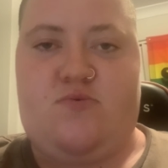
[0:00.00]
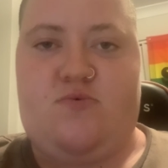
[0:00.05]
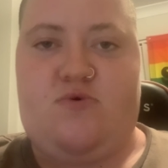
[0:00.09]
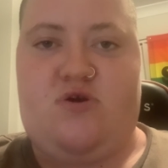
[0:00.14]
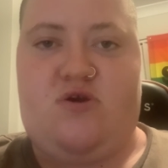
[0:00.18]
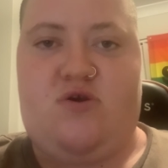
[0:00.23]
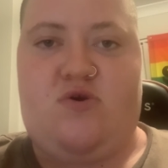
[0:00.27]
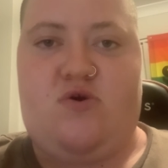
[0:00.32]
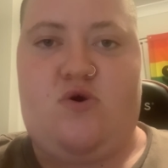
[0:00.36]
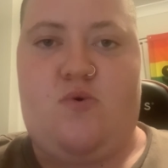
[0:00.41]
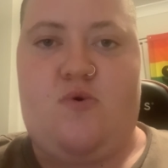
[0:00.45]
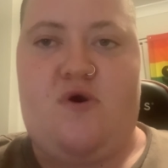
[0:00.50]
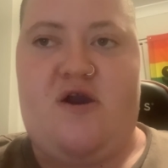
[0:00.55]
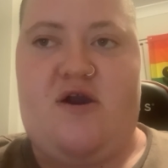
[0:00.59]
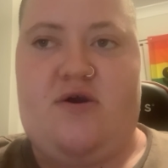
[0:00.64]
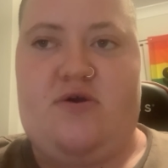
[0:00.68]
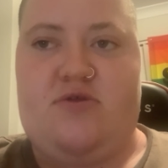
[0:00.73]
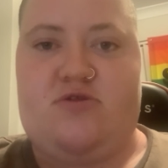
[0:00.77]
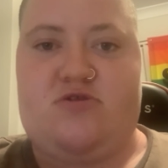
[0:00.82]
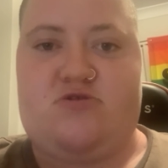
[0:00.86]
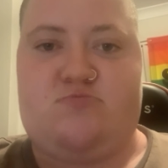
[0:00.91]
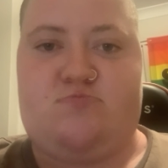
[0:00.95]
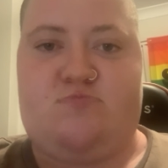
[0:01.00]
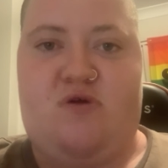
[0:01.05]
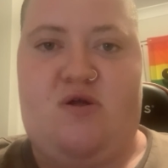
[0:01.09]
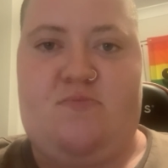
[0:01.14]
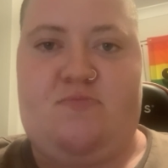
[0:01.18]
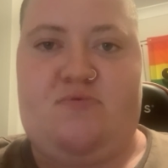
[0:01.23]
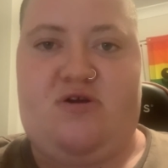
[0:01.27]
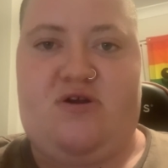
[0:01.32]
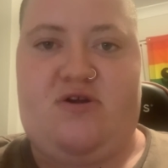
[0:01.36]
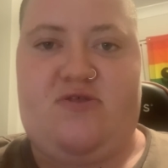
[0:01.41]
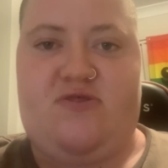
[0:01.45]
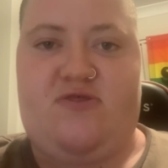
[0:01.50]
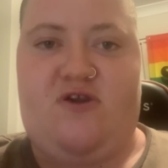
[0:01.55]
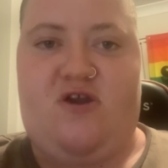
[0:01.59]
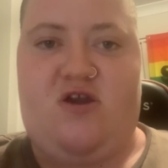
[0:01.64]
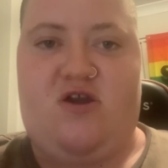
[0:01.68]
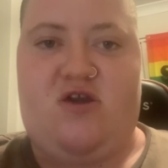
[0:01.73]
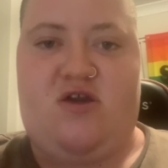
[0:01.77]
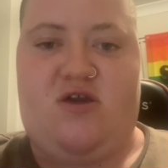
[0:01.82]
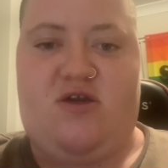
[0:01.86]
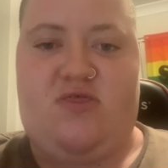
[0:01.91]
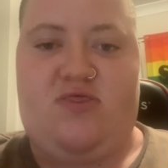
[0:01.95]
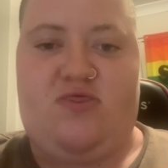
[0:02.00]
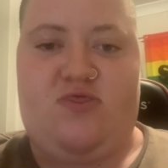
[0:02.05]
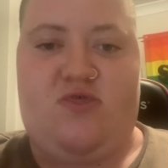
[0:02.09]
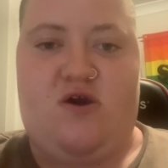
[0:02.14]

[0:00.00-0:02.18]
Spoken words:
We go out into public thinking